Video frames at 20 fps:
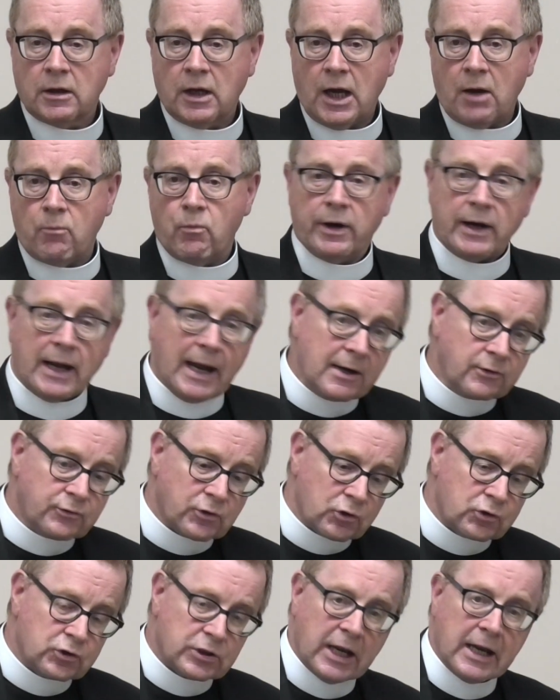And we're
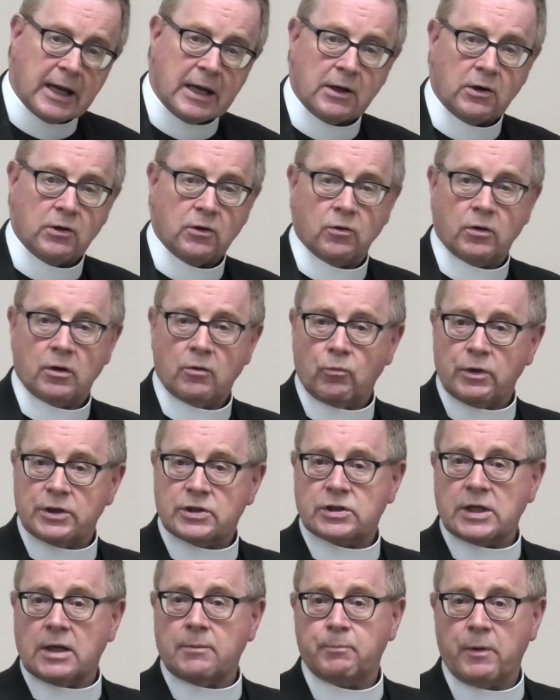entertained. We
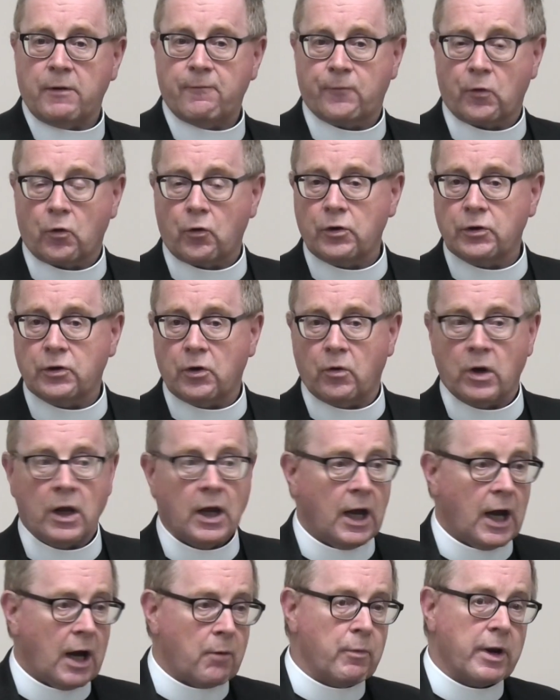sit before you
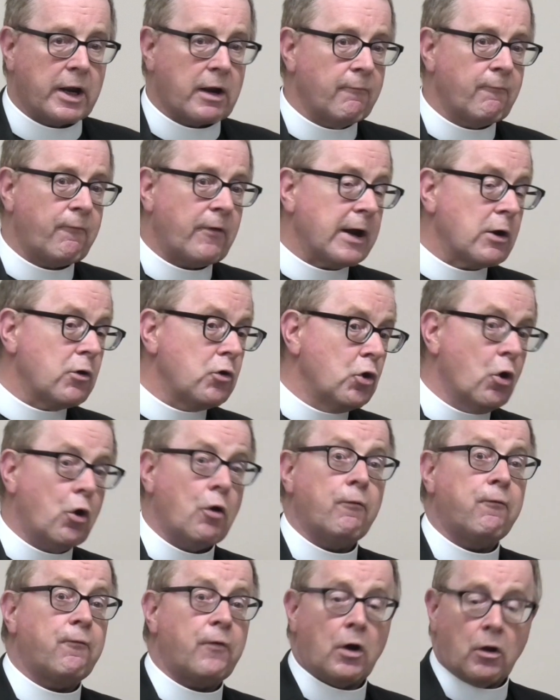and we can find
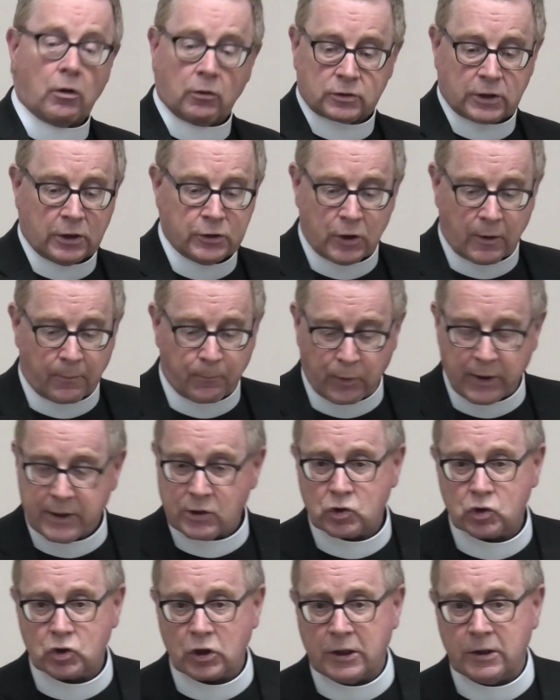no fault in your
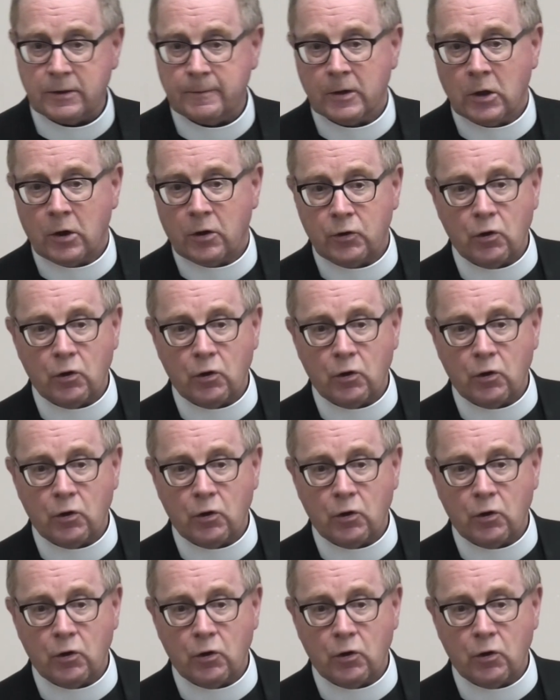preaching.